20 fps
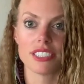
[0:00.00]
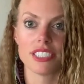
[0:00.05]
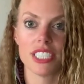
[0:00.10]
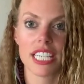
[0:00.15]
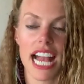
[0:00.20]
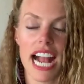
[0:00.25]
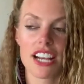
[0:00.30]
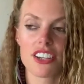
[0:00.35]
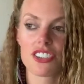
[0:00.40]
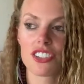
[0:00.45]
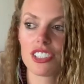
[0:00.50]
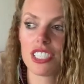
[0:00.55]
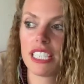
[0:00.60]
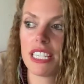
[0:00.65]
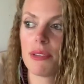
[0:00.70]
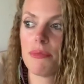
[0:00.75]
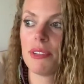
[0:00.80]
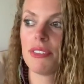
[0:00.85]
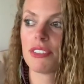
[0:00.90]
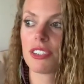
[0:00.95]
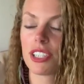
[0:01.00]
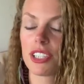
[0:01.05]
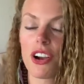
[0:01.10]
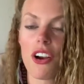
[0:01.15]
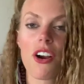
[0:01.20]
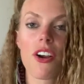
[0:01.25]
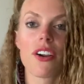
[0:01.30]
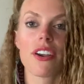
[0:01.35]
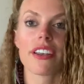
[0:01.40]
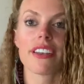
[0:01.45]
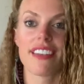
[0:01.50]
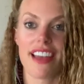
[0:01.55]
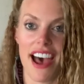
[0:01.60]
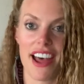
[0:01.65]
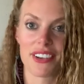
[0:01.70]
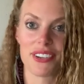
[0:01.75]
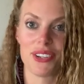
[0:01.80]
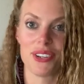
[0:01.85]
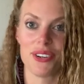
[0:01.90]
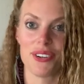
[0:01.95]
It'd be really hard
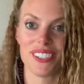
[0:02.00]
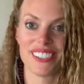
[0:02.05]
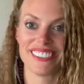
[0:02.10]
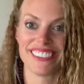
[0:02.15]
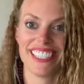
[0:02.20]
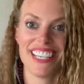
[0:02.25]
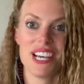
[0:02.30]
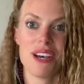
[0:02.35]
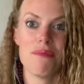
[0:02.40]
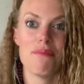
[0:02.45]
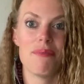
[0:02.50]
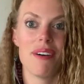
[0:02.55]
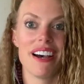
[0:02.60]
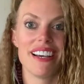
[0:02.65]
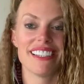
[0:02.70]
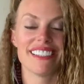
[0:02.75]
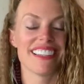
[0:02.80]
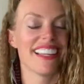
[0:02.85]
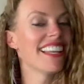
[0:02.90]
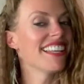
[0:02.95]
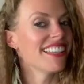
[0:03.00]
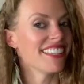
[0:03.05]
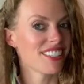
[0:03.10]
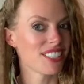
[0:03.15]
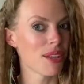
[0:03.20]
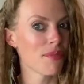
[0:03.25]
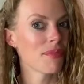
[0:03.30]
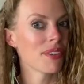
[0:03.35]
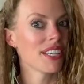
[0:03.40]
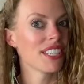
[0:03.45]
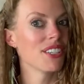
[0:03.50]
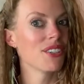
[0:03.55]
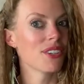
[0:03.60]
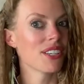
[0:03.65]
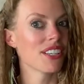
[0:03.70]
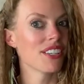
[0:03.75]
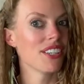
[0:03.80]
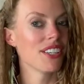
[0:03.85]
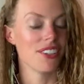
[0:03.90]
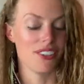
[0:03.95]
not to, but that is something you
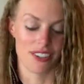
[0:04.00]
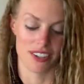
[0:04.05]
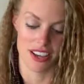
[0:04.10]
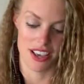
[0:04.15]
can do.